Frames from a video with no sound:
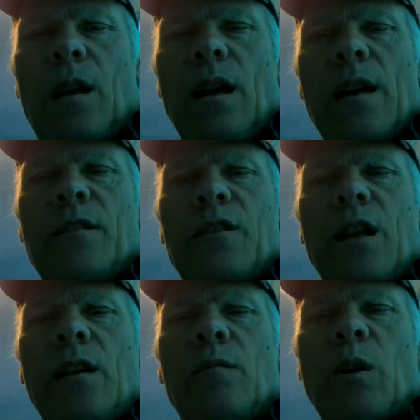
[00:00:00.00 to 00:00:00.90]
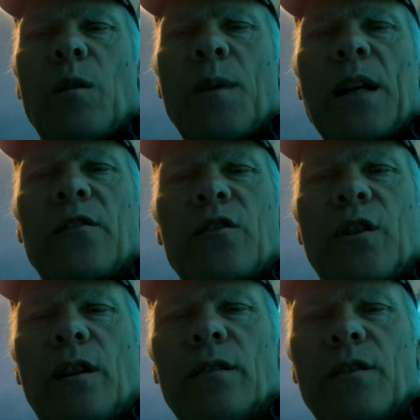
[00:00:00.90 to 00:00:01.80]
Hey, it's Dean. Welcome back to the
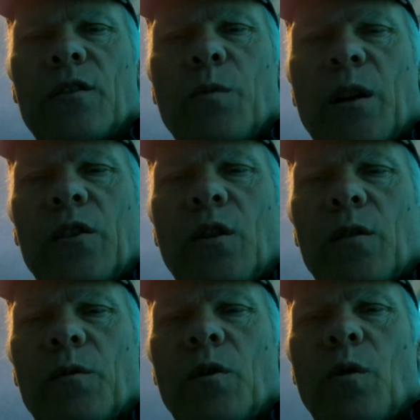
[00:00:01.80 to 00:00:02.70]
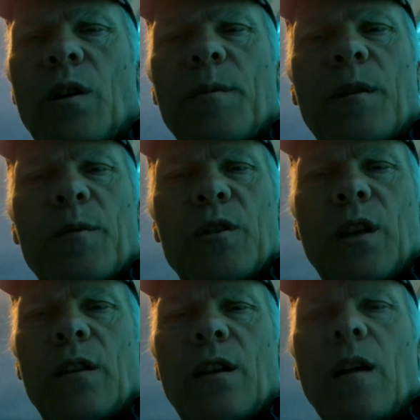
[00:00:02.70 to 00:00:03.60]
channel. Just wanted to talk real quick about a
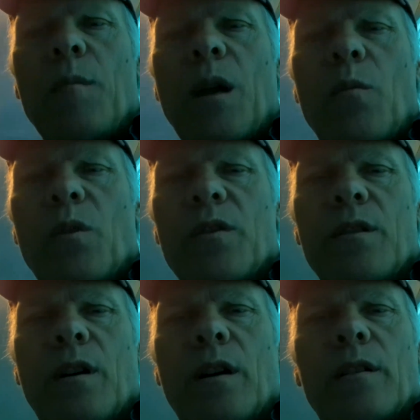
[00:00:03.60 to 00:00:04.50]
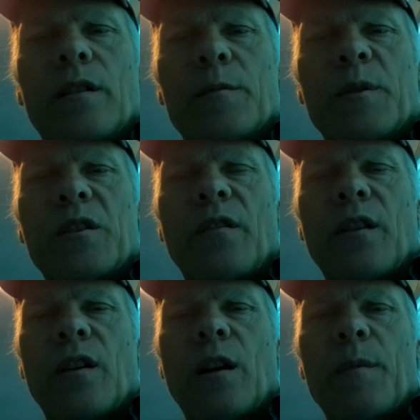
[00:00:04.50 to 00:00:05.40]
mistake that I made with a
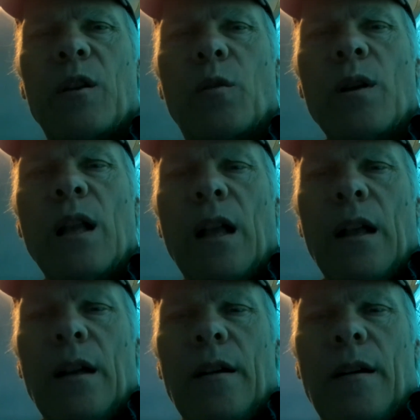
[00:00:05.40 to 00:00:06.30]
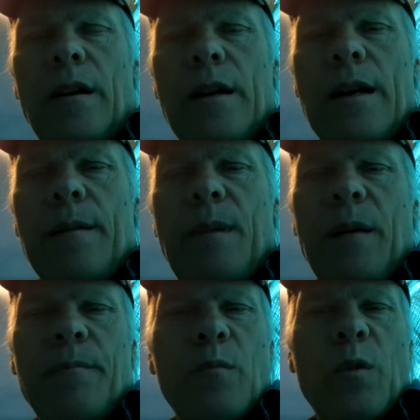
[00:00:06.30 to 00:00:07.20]
specific thing I've been doing.
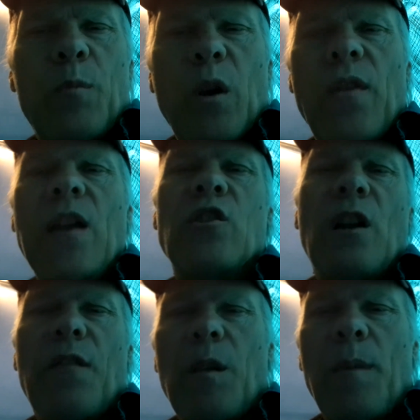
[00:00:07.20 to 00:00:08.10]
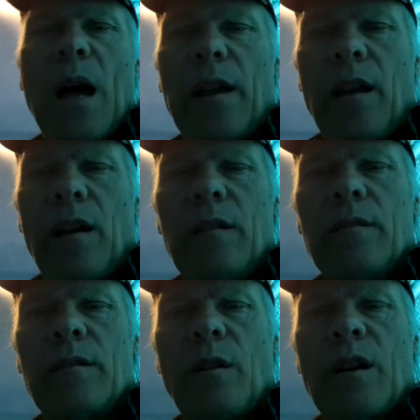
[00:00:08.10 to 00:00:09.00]
With putting the engine and everything back in,
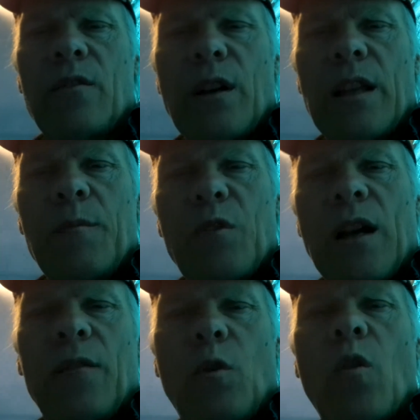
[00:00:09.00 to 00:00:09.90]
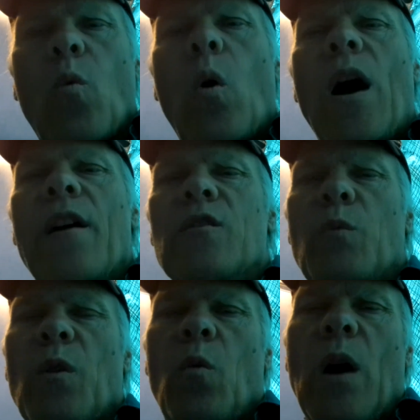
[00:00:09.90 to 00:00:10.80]
I try to keep track of all the wires
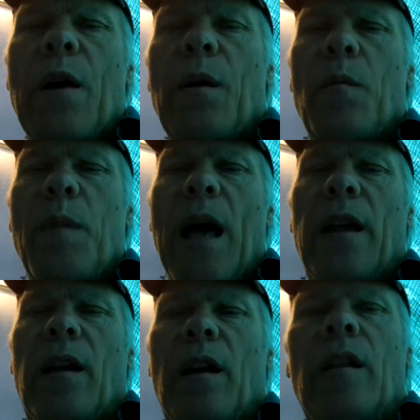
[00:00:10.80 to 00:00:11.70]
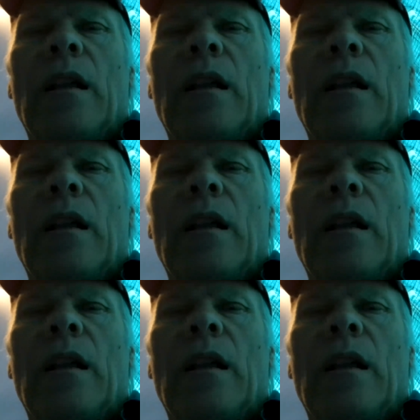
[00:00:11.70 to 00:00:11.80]
and where the wiring went back in,